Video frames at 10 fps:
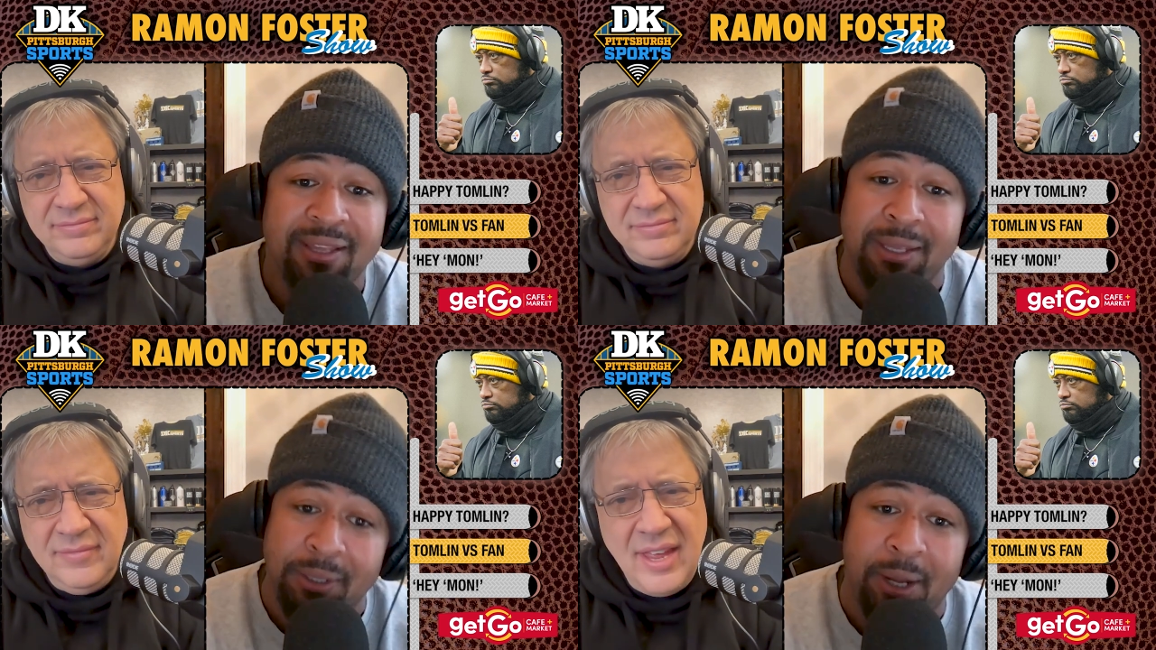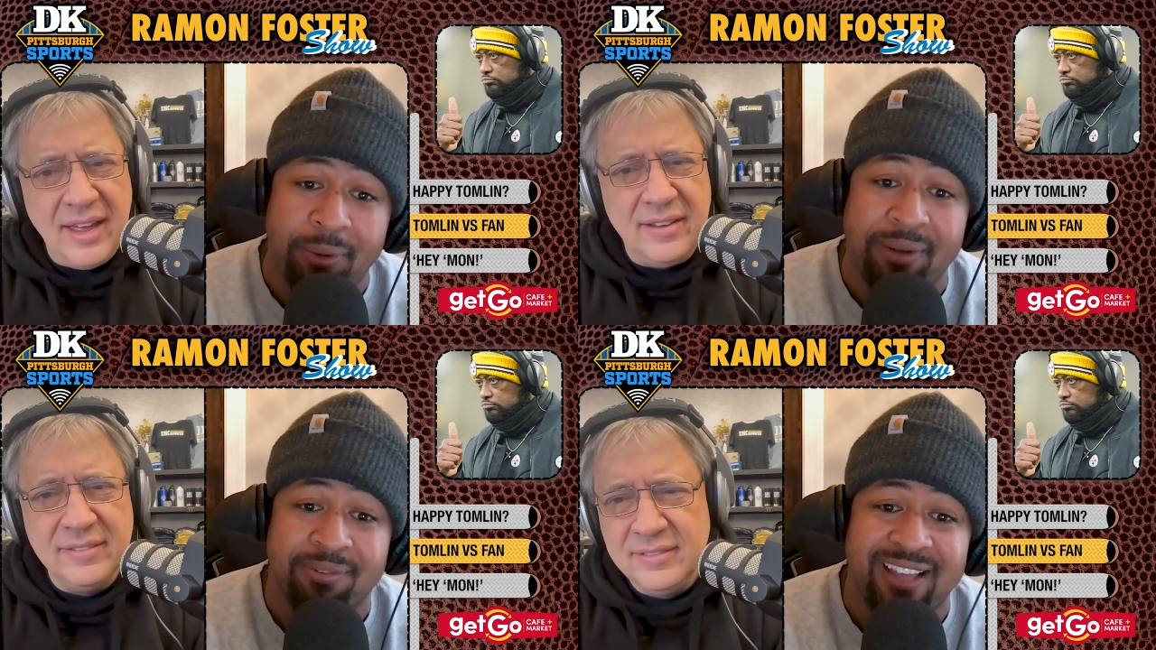Speaker 1: You know
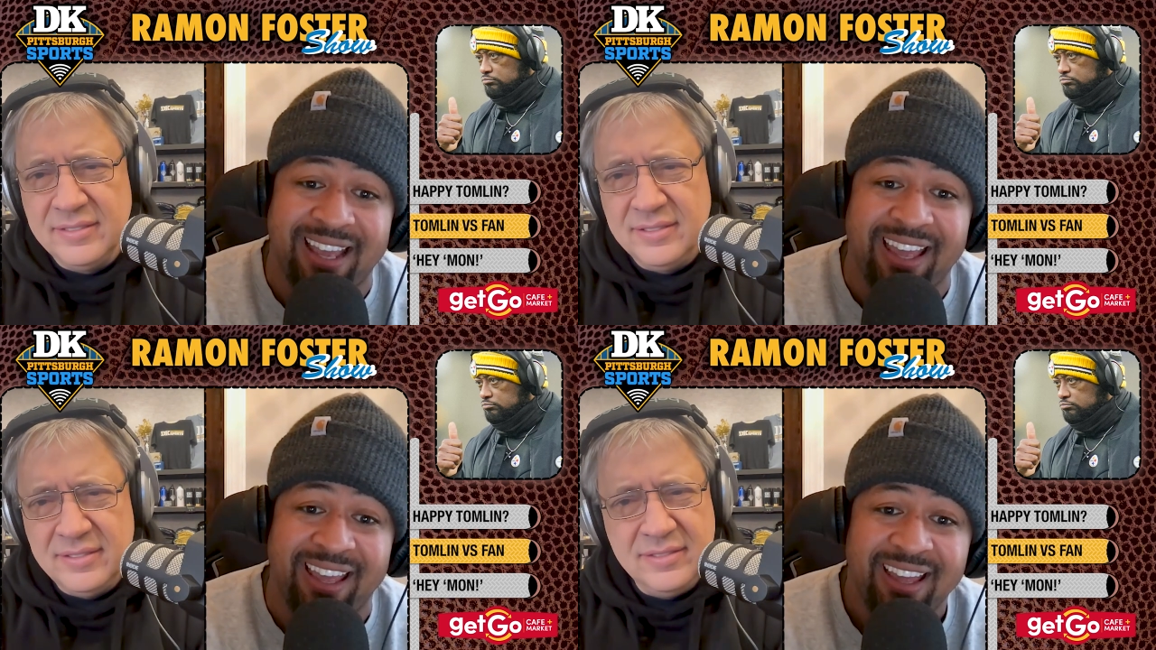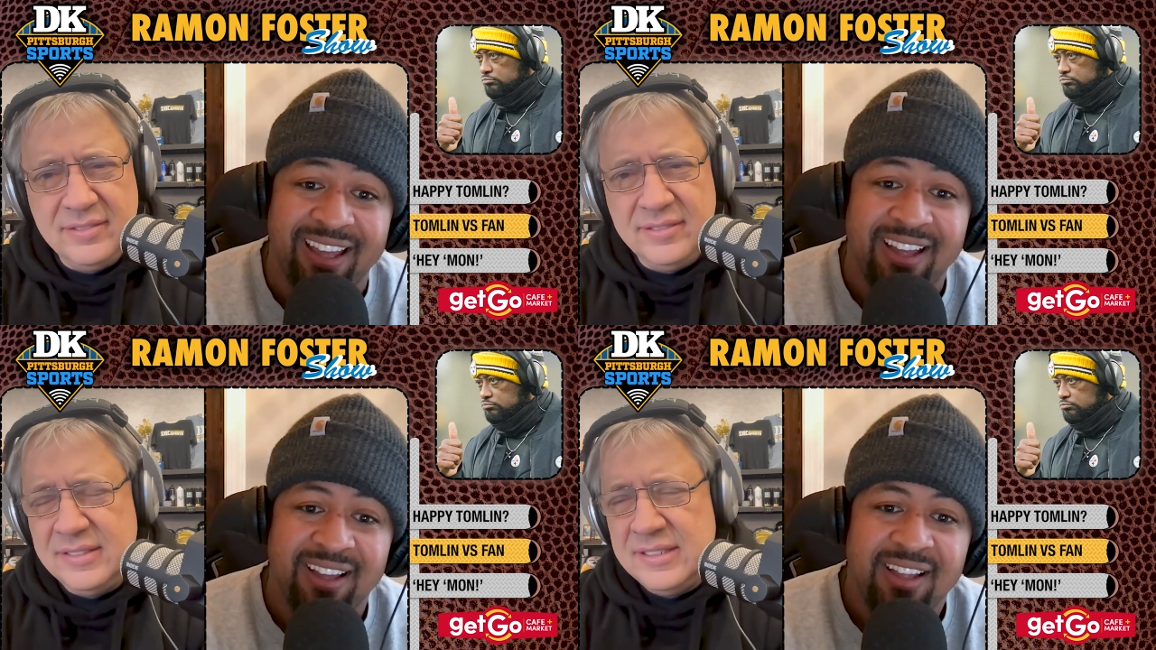what I'm saying?
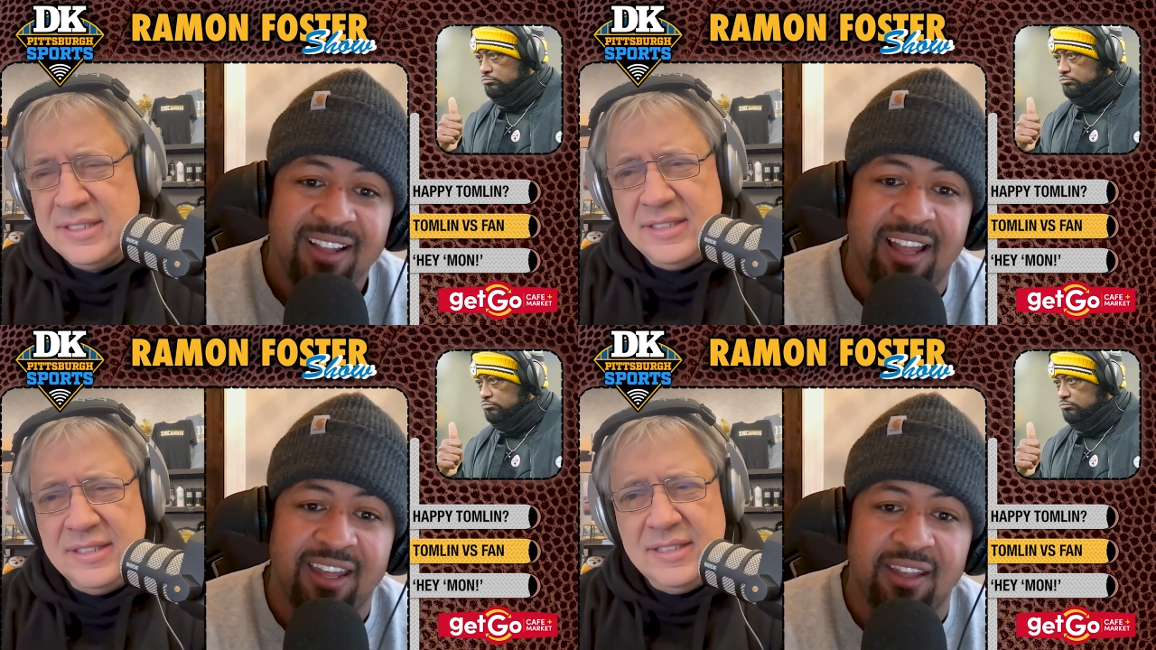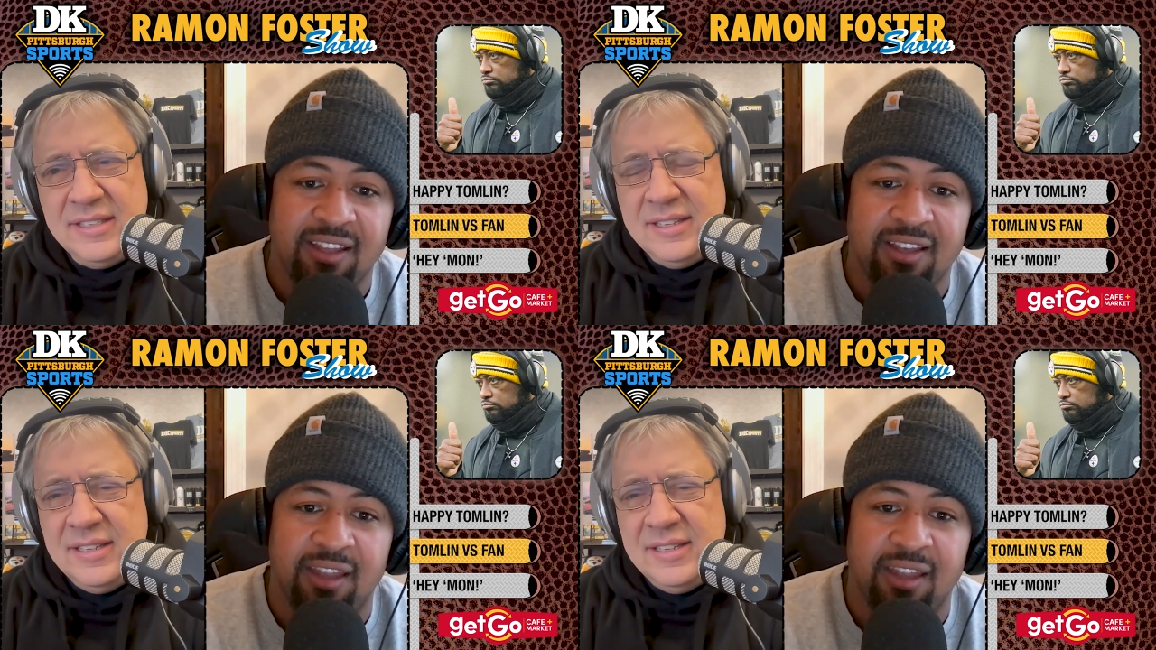Like,